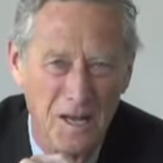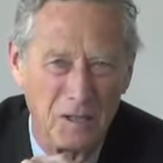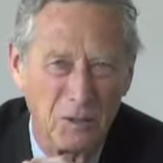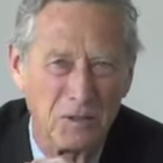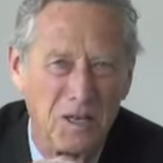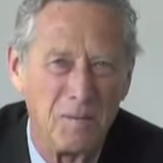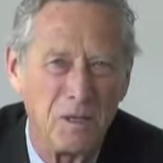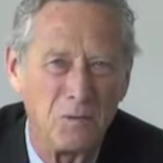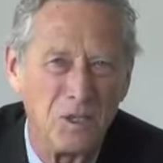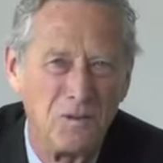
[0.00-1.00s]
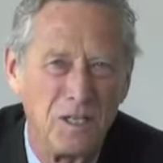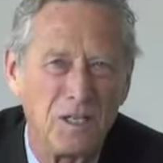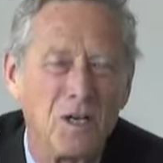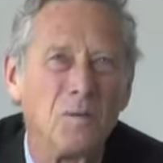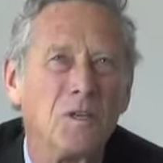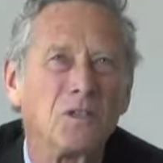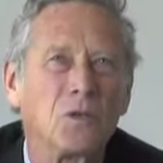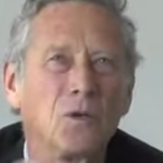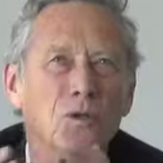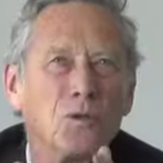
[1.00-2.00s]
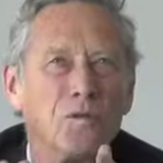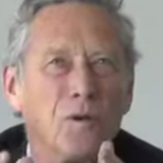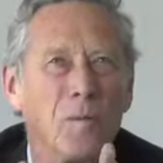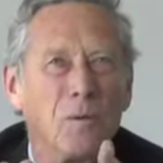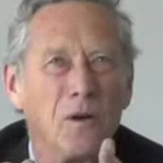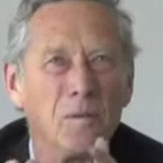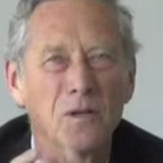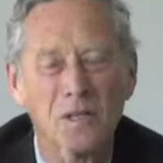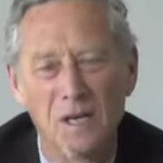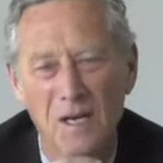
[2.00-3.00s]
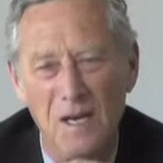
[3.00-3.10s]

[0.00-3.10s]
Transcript: at a time at which the economy is close to full employment.